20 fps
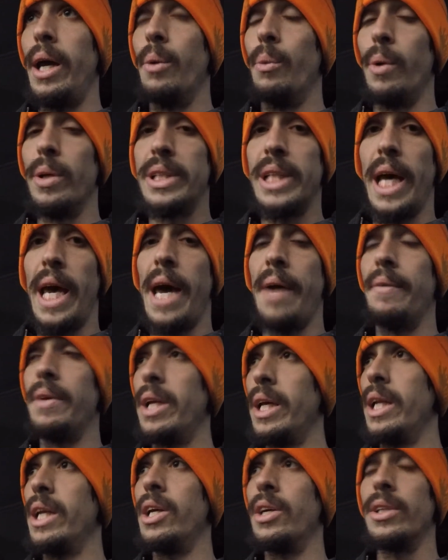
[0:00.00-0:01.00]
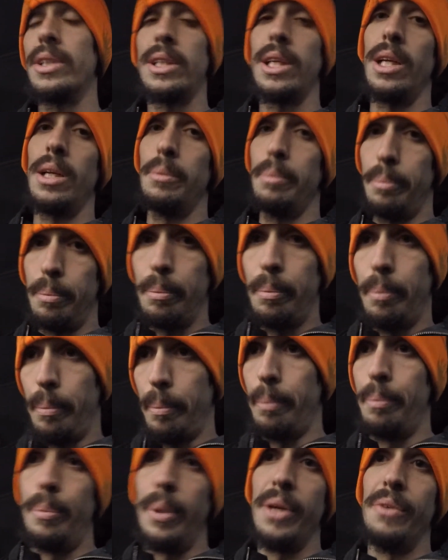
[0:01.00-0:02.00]
Once I have it in here, it's going to
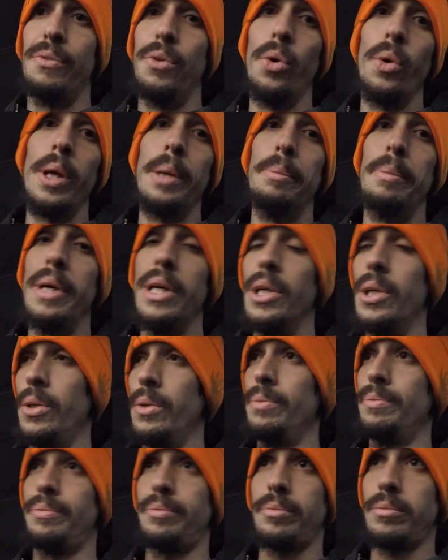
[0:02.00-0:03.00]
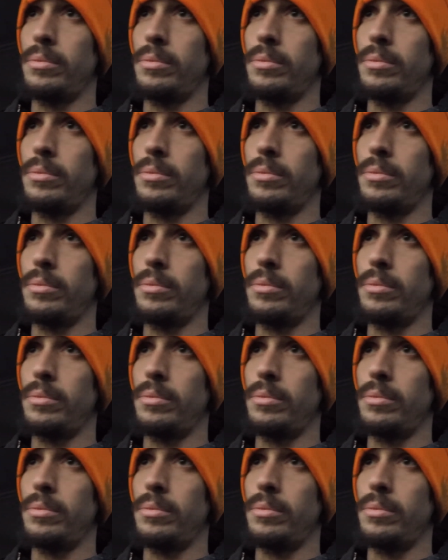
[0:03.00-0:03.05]
be fully built,